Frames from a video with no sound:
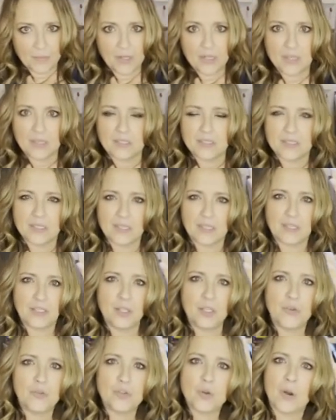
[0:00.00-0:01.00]
to
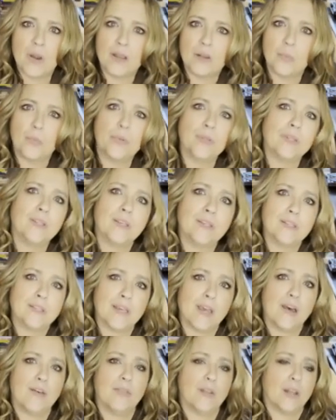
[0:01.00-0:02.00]
continue trying to put things
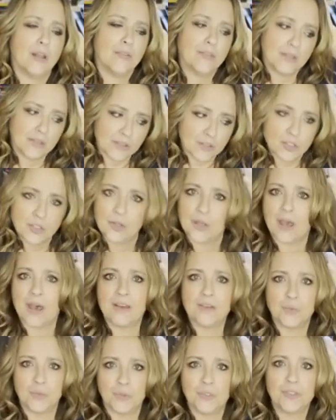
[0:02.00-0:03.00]
out that I think that you
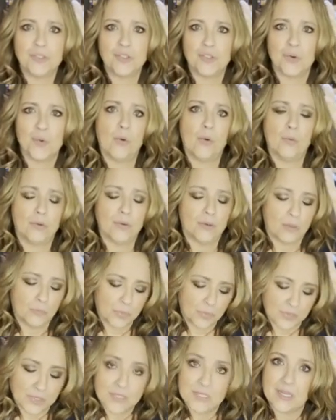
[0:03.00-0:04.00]
guys will enjoy. And
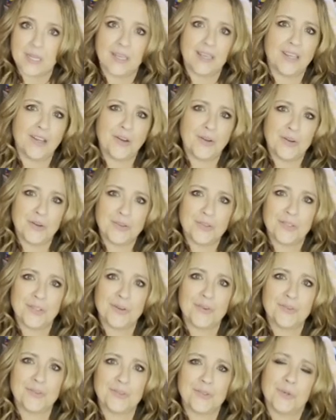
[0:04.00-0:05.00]
please take care of
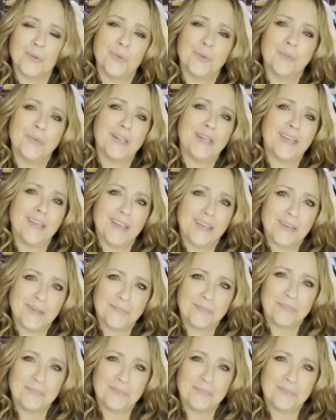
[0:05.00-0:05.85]
yourselves until we meet again.